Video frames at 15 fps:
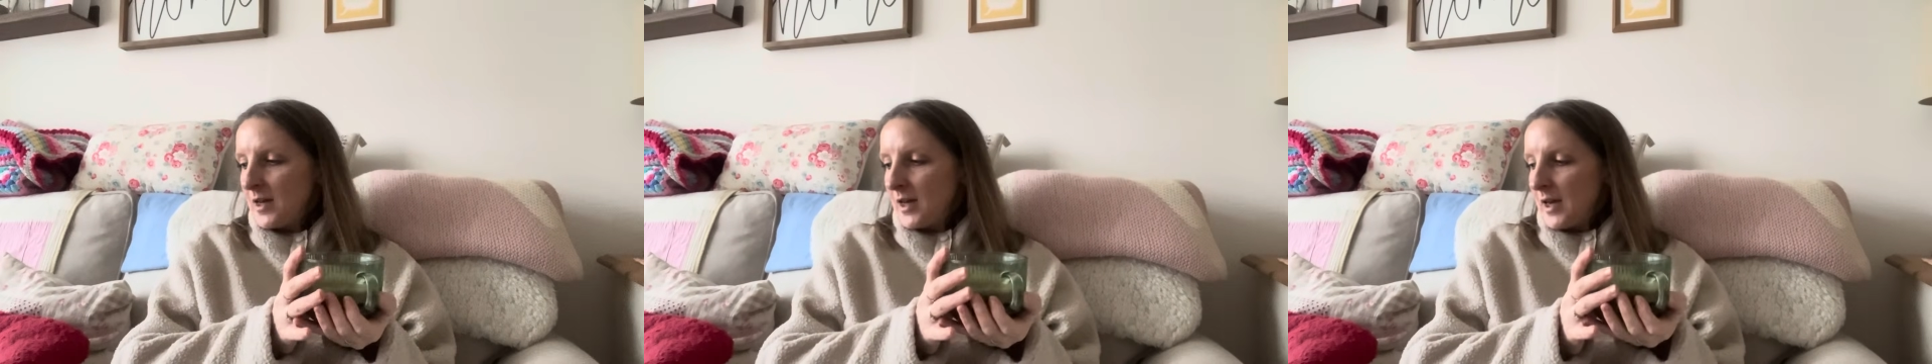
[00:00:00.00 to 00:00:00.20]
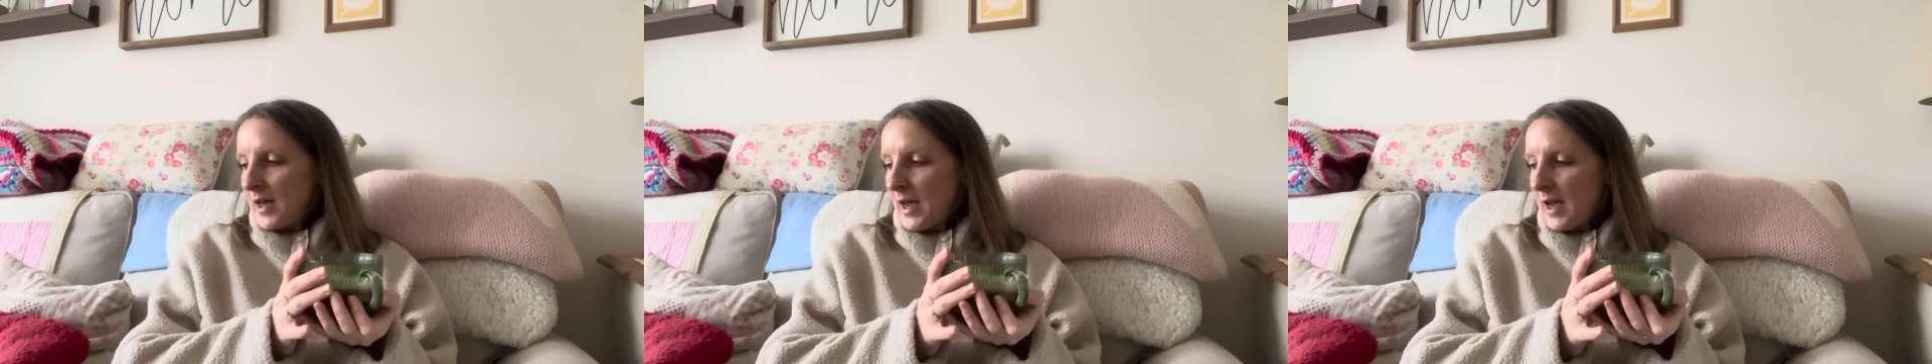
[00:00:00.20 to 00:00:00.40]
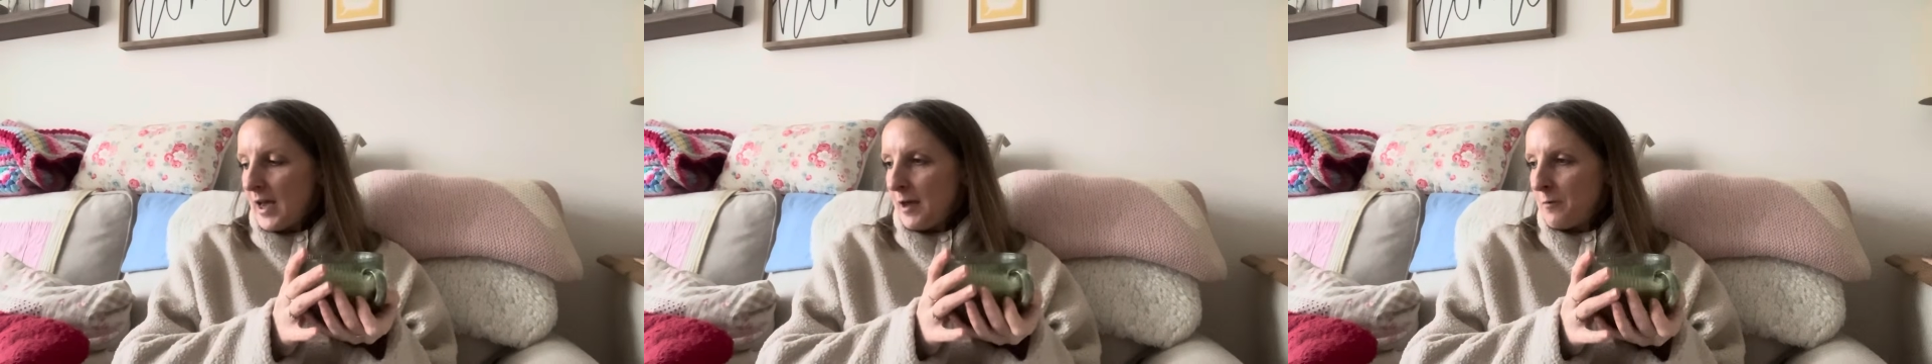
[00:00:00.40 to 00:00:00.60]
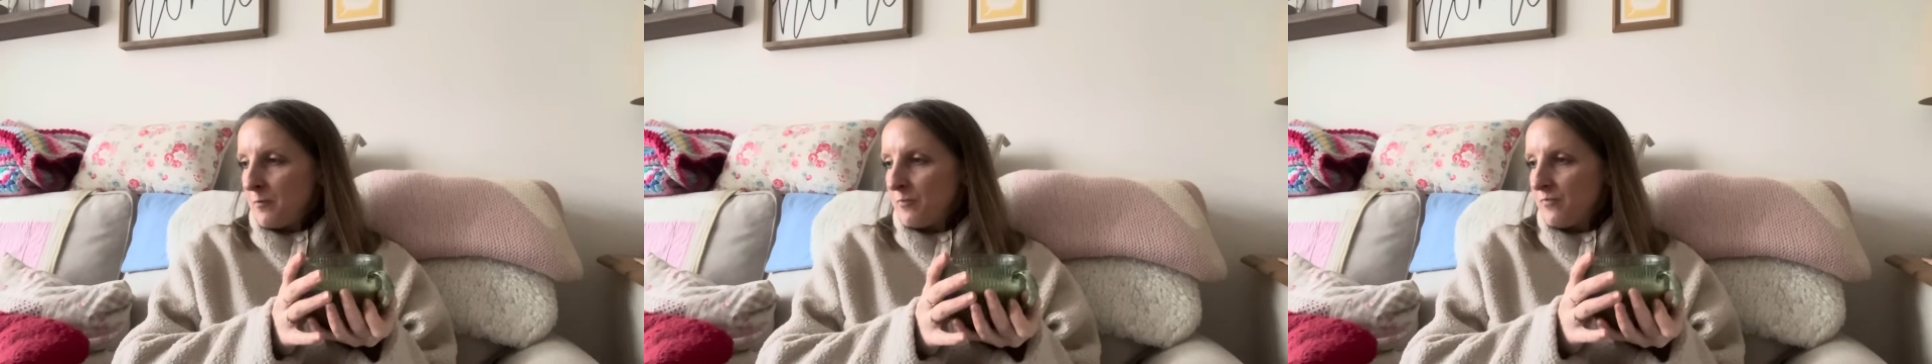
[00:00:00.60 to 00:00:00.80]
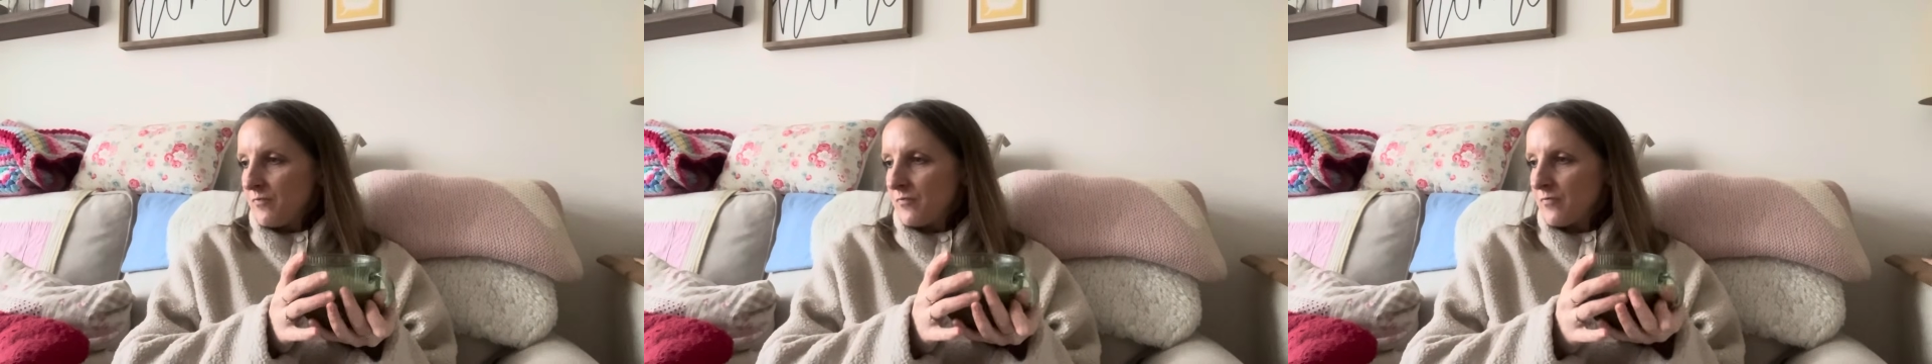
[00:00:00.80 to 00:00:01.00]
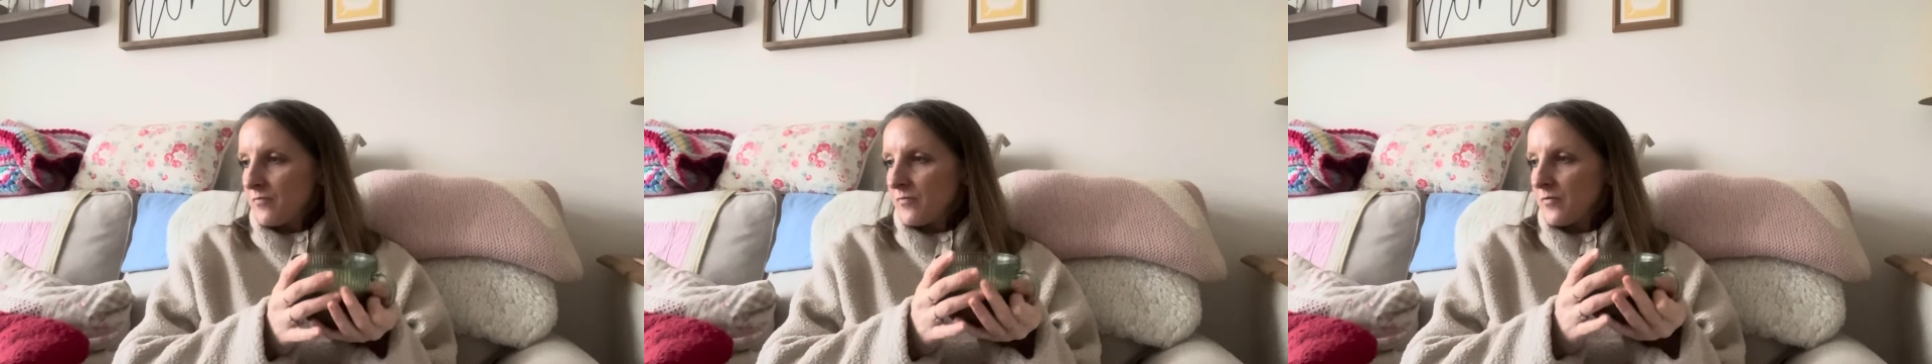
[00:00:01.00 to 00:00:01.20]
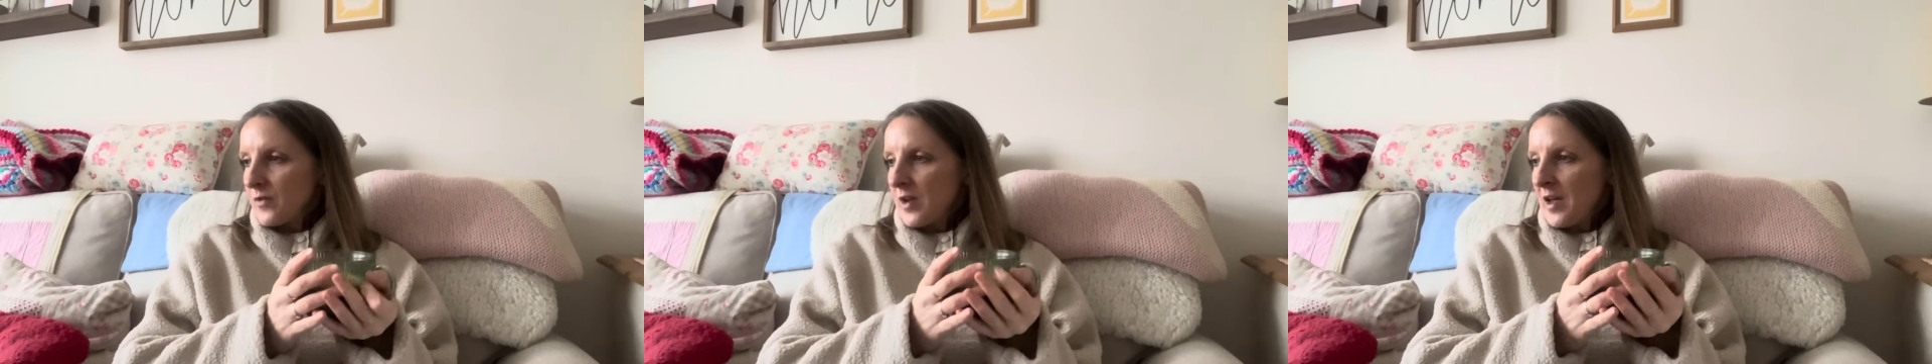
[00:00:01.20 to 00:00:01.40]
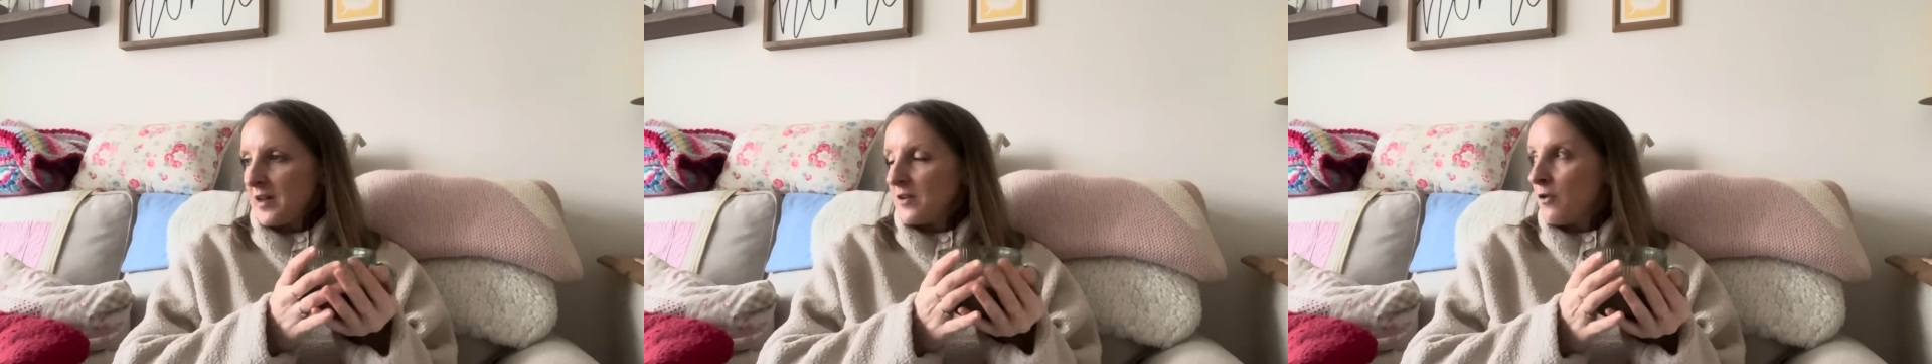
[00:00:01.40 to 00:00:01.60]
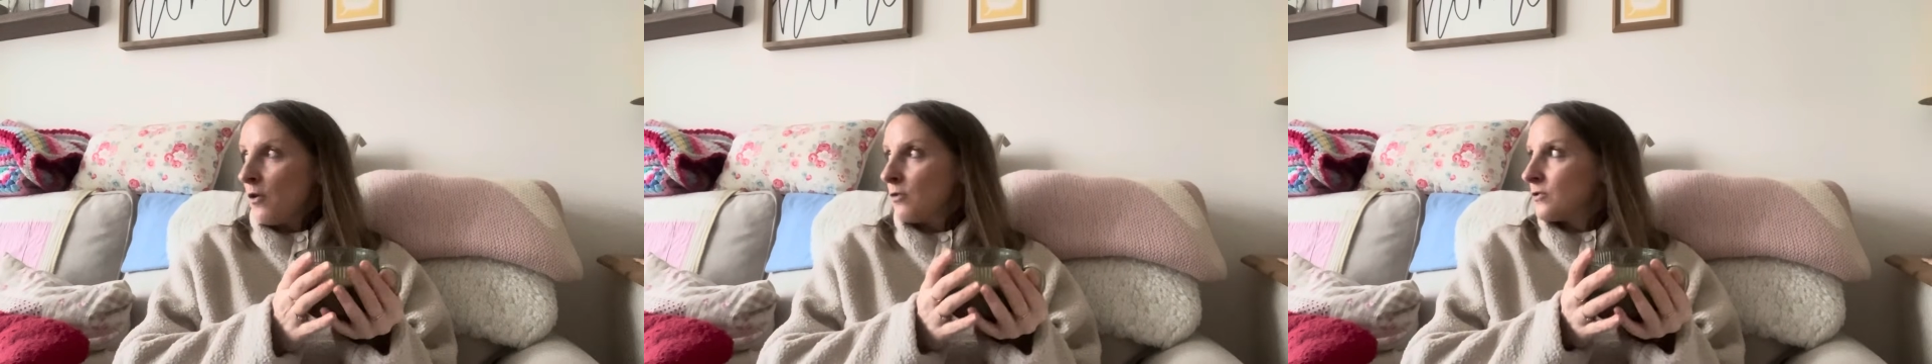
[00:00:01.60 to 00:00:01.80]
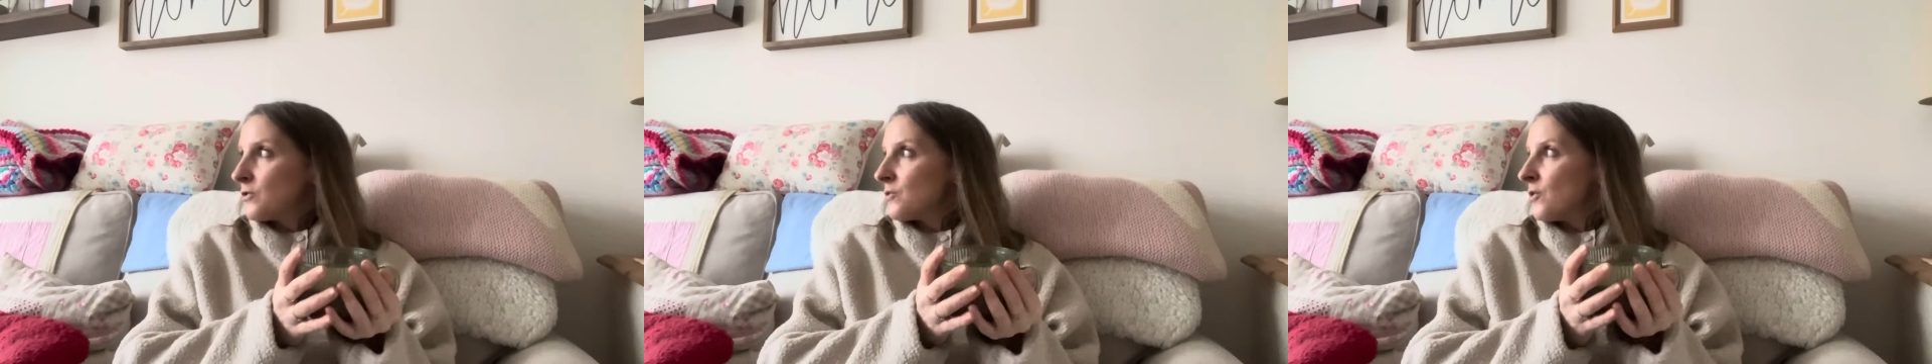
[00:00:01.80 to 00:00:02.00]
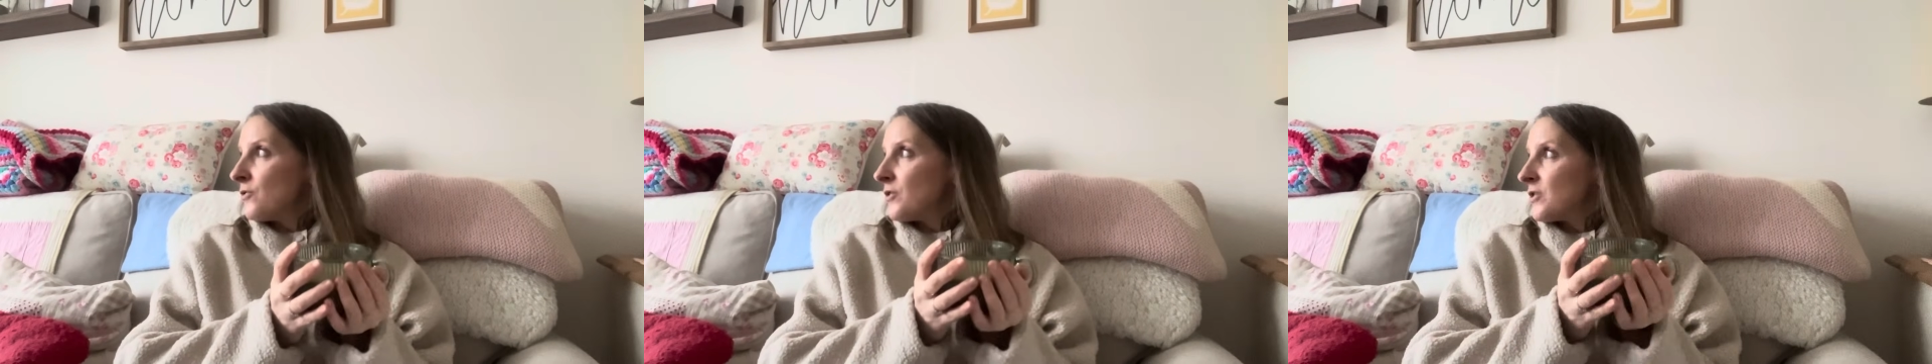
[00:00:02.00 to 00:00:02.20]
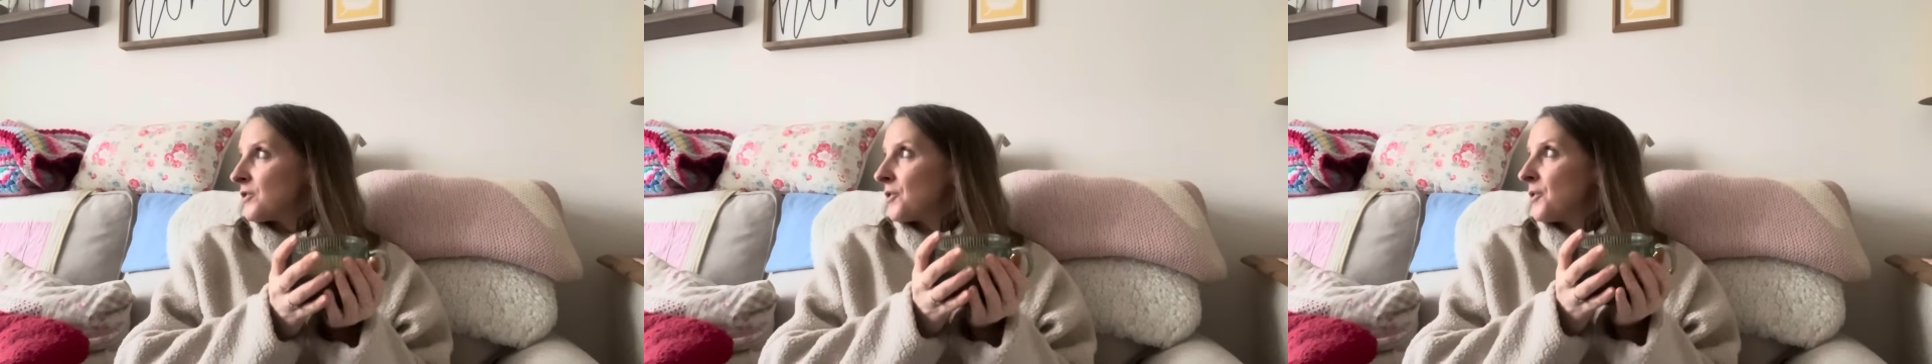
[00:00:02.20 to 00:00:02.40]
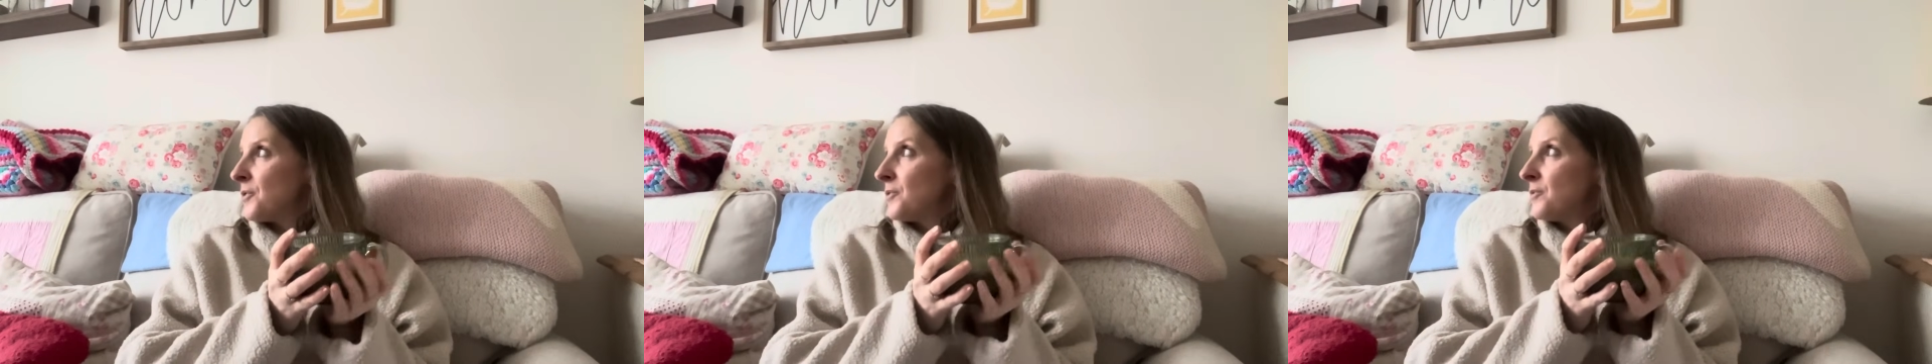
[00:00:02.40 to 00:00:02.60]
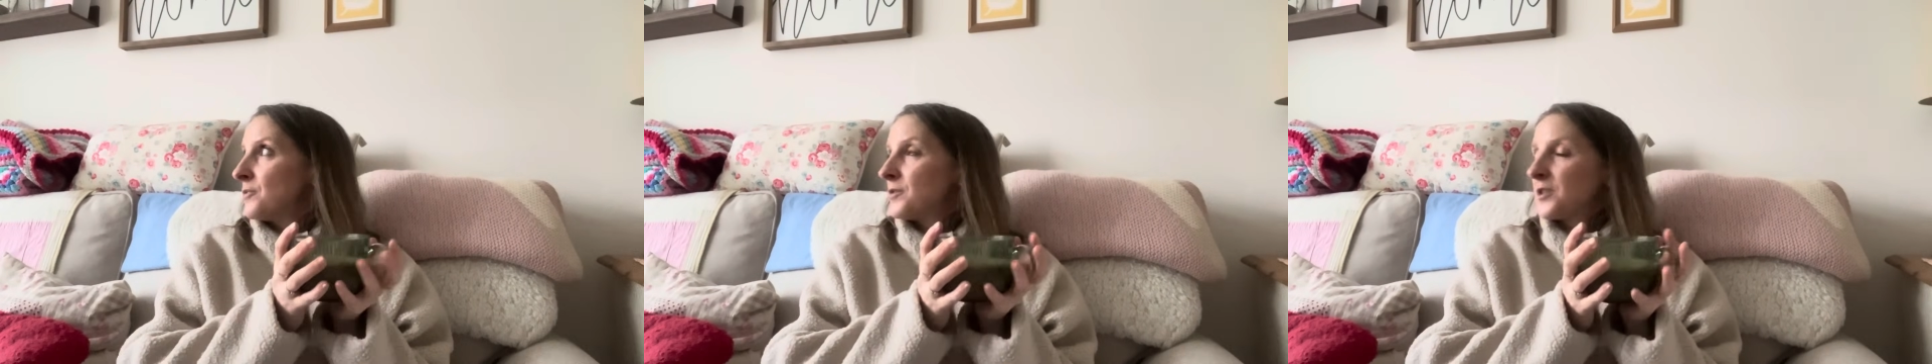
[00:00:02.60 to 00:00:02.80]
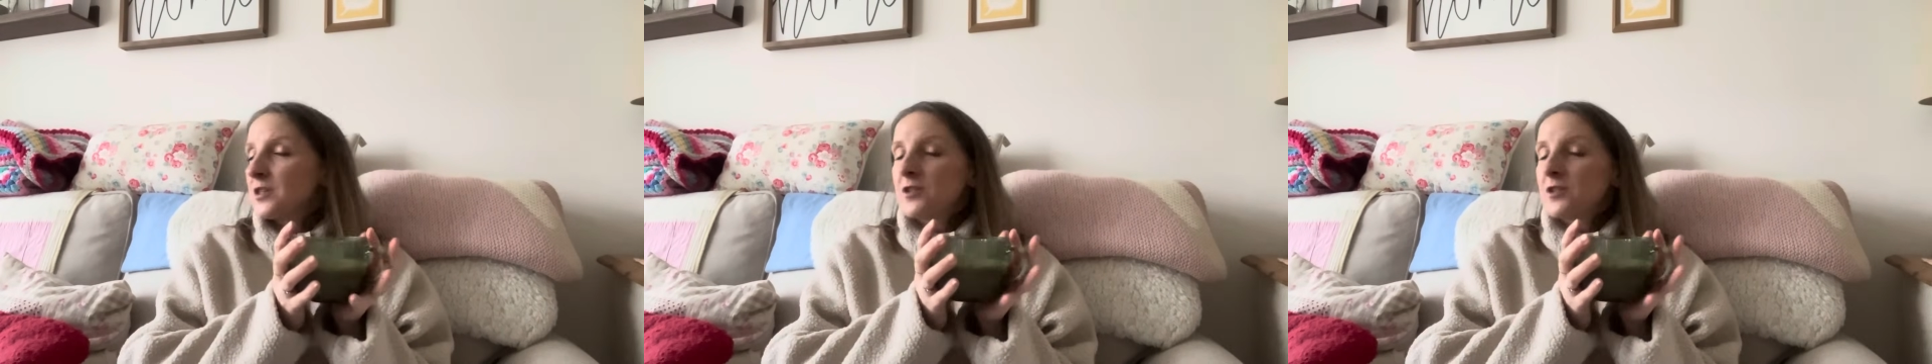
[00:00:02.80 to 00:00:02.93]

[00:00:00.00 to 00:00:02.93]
And also on this cold,